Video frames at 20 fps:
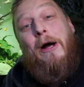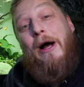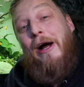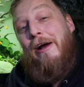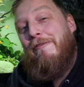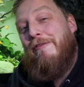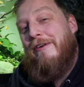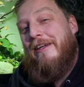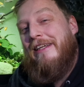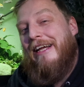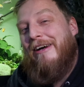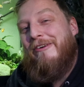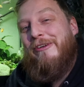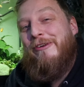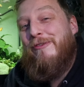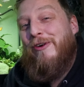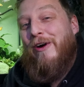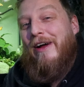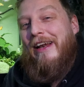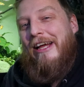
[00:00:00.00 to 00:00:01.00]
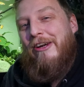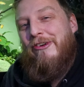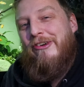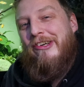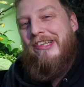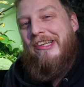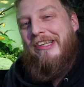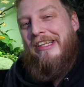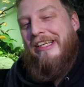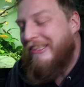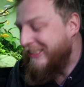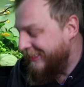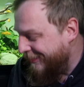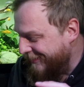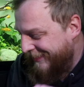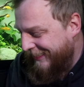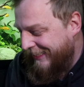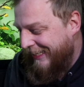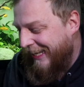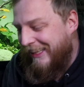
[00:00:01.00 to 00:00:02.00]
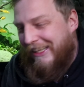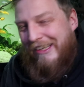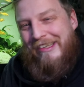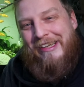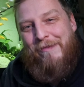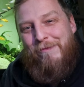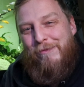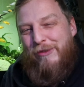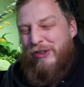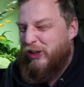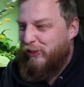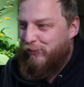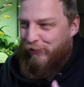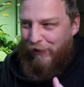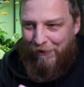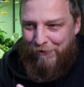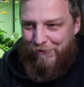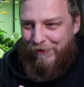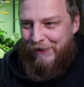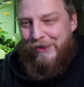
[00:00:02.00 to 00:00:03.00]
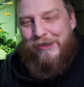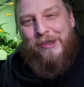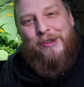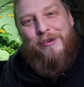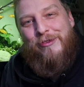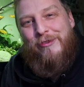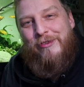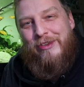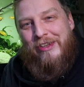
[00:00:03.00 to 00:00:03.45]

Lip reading: But hopefully now you've got electricity, so you can get the temperature roughly to the